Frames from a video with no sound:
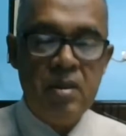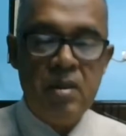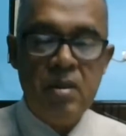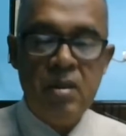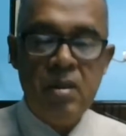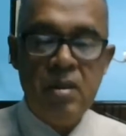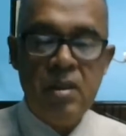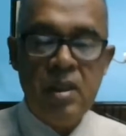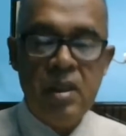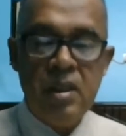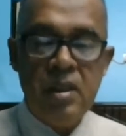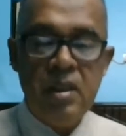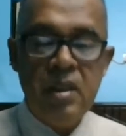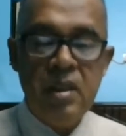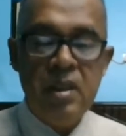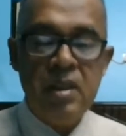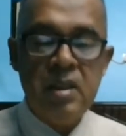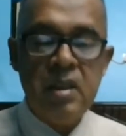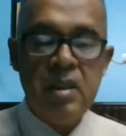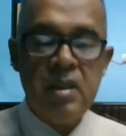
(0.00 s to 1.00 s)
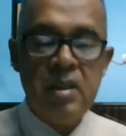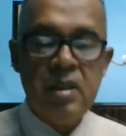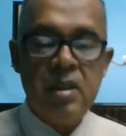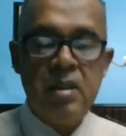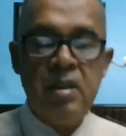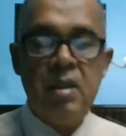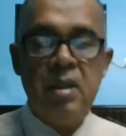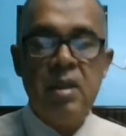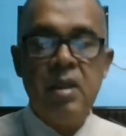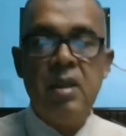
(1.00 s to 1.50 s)
So that this is
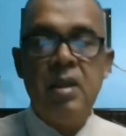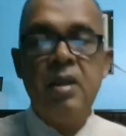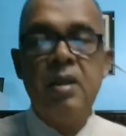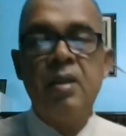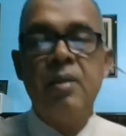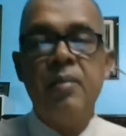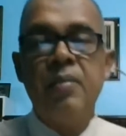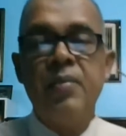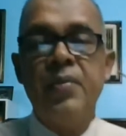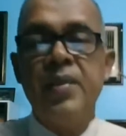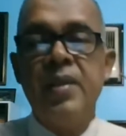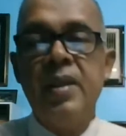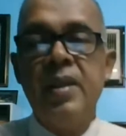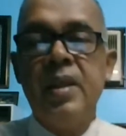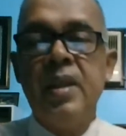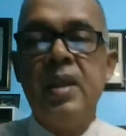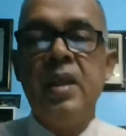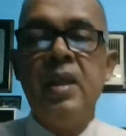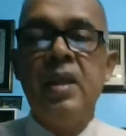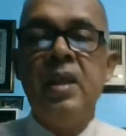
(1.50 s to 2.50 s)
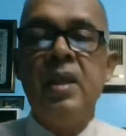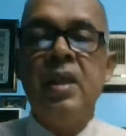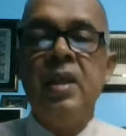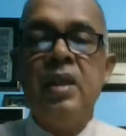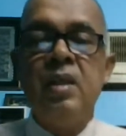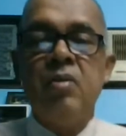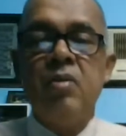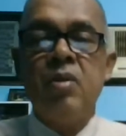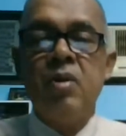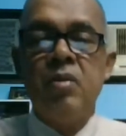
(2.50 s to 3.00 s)
the
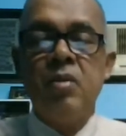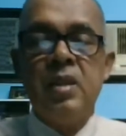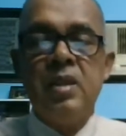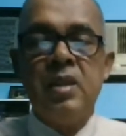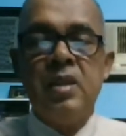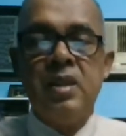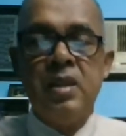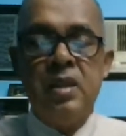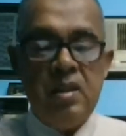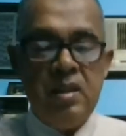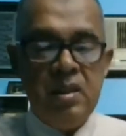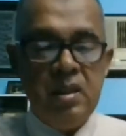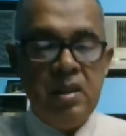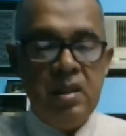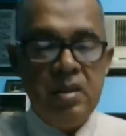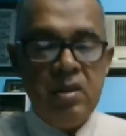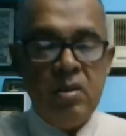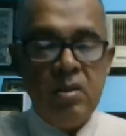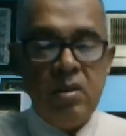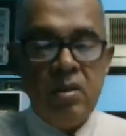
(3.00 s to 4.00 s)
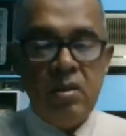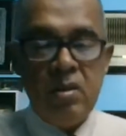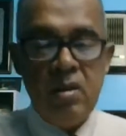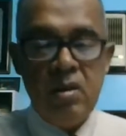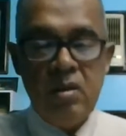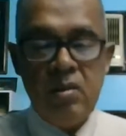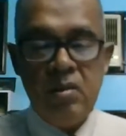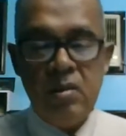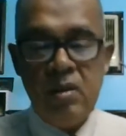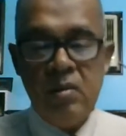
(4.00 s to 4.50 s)
information, this sort
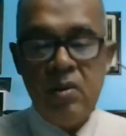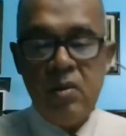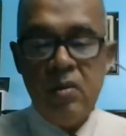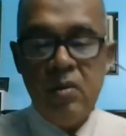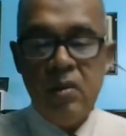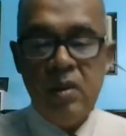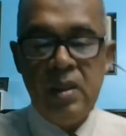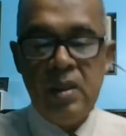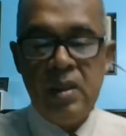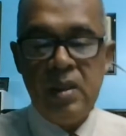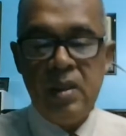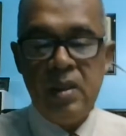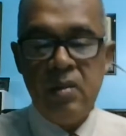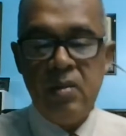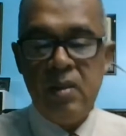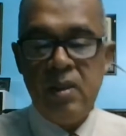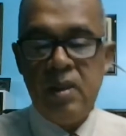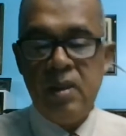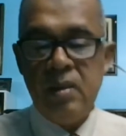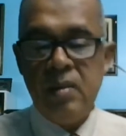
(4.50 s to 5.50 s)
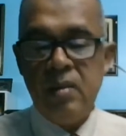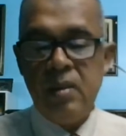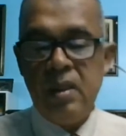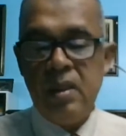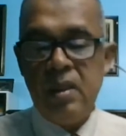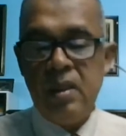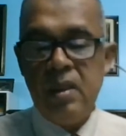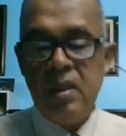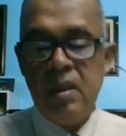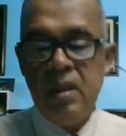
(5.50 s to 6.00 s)
of information, whatever
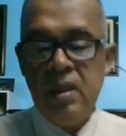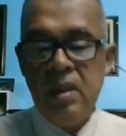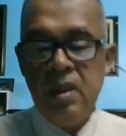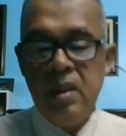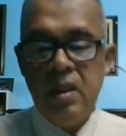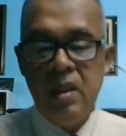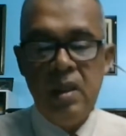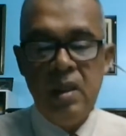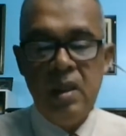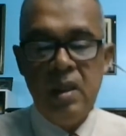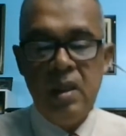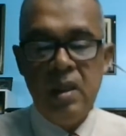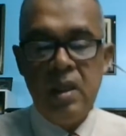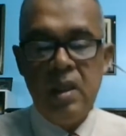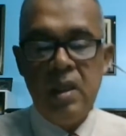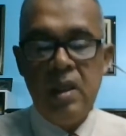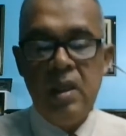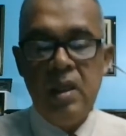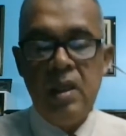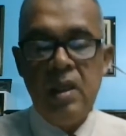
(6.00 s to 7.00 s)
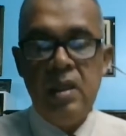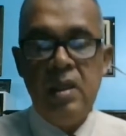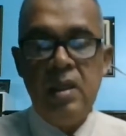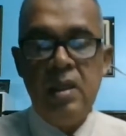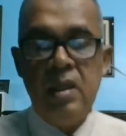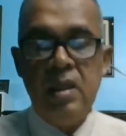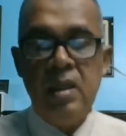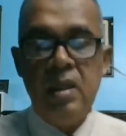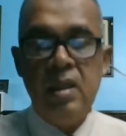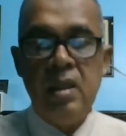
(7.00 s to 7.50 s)

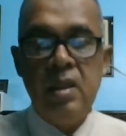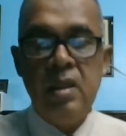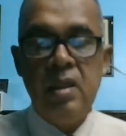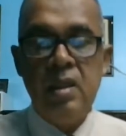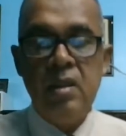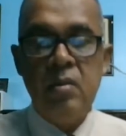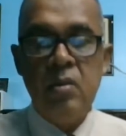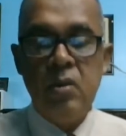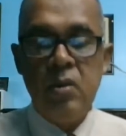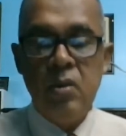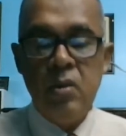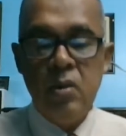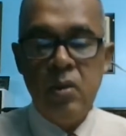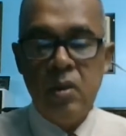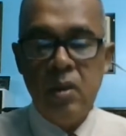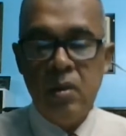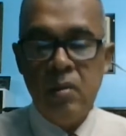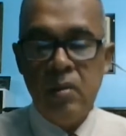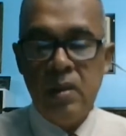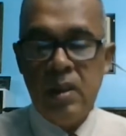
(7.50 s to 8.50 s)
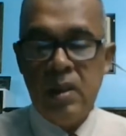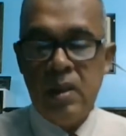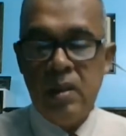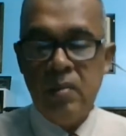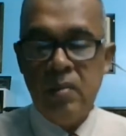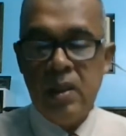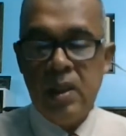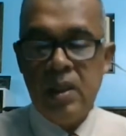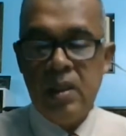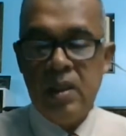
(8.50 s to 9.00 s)
the review committee,
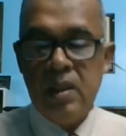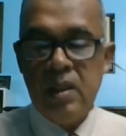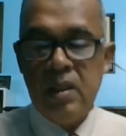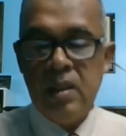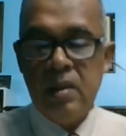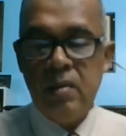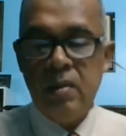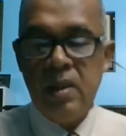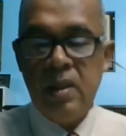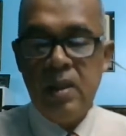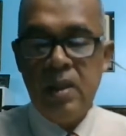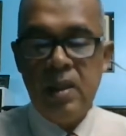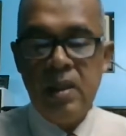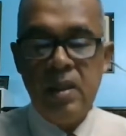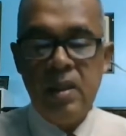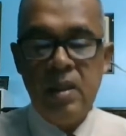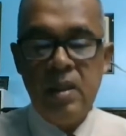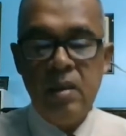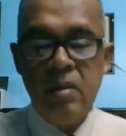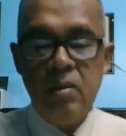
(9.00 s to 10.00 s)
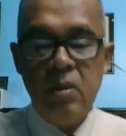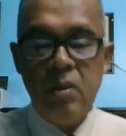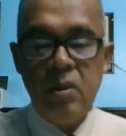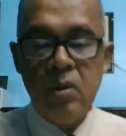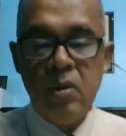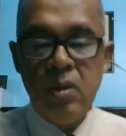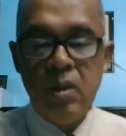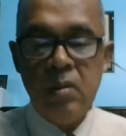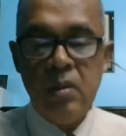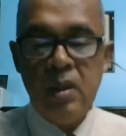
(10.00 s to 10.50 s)
multidisciplinary review
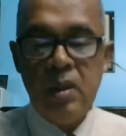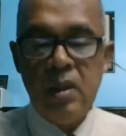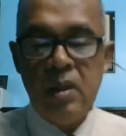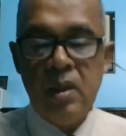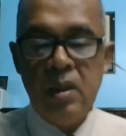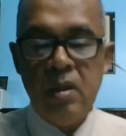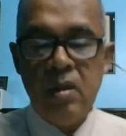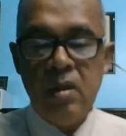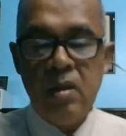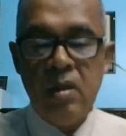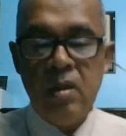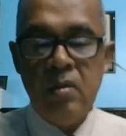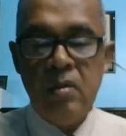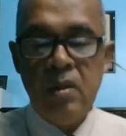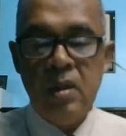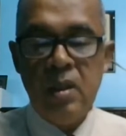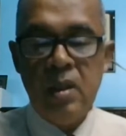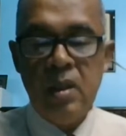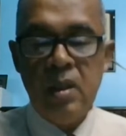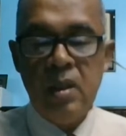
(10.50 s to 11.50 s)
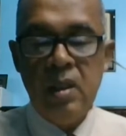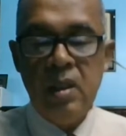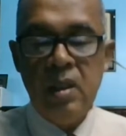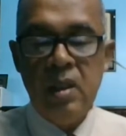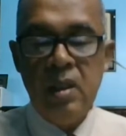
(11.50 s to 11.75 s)
committee of the